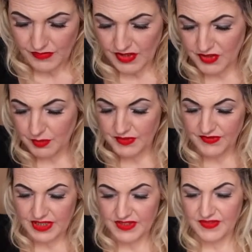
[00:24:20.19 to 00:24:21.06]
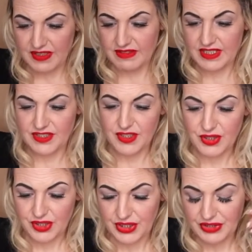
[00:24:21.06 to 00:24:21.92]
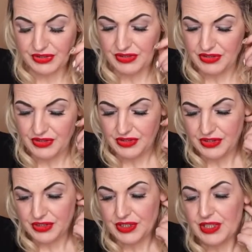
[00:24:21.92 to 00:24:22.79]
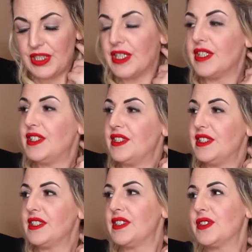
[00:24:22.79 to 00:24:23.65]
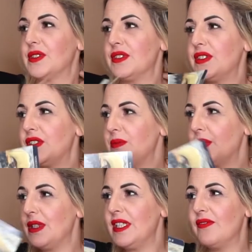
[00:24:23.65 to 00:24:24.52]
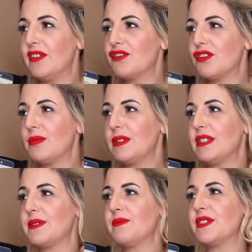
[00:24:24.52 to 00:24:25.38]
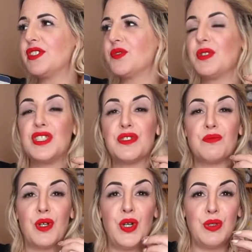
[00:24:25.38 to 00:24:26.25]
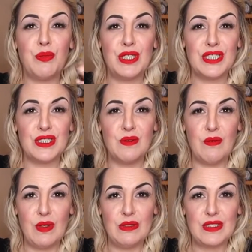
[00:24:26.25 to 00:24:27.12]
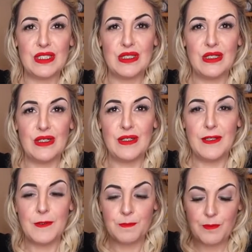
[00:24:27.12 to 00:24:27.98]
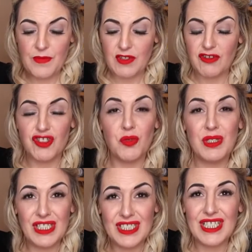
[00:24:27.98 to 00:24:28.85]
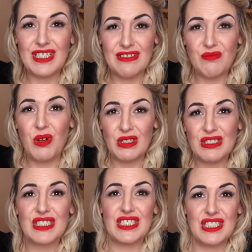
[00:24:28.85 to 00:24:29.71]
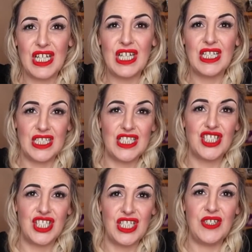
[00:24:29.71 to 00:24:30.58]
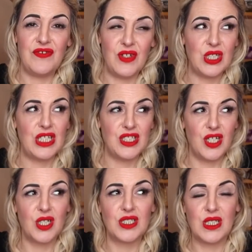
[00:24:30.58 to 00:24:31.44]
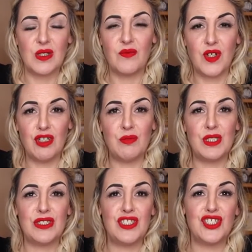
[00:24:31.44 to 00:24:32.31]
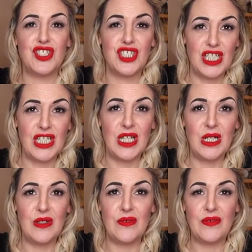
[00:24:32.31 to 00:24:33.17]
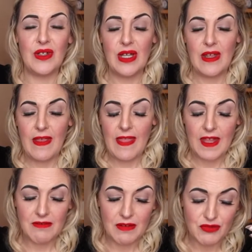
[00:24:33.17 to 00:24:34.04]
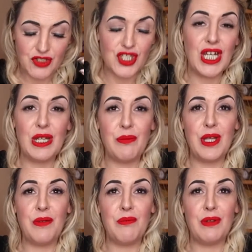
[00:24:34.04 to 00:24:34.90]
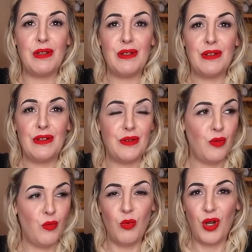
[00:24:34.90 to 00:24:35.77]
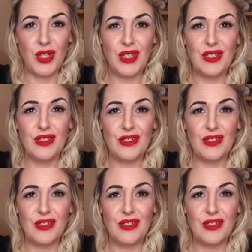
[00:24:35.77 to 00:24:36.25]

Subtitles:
Someone feels very stuck. Because the Six of Swords is about leaving a troublesome situation behind, but it's in reverse. So somebody still wants to stay in this shitty fucking toxic environment, in this shitty life, around shitty people. Why?